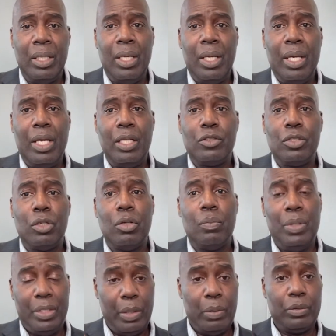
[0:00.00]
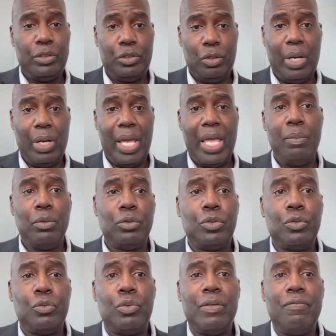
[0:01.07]
And so, but they were still able to
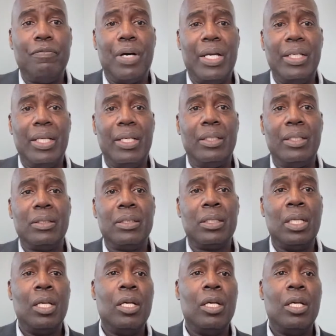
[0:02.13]
refinance,